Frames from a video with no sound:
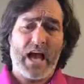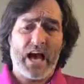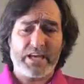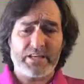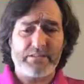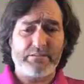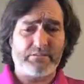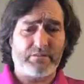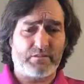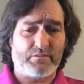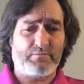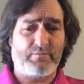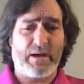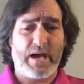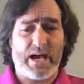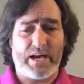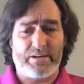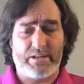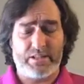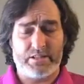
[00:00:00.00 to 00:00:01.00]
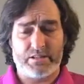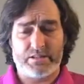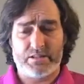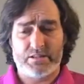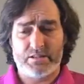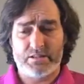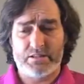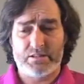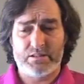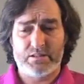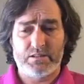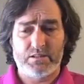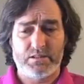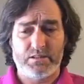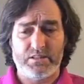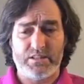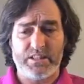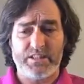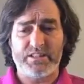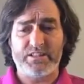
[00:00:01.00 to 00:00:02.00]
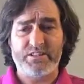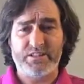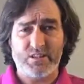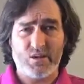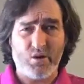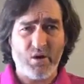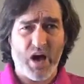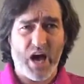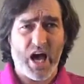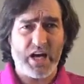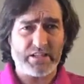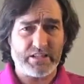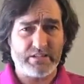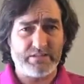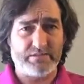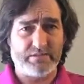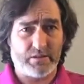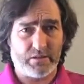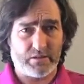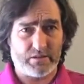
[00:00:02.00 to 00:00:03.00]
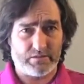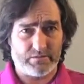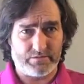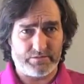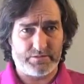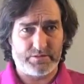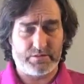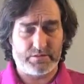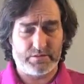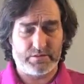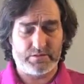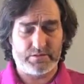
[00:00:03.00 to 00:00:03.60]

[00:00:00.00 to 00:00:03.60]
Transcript: uninvolved parent is so uninvolved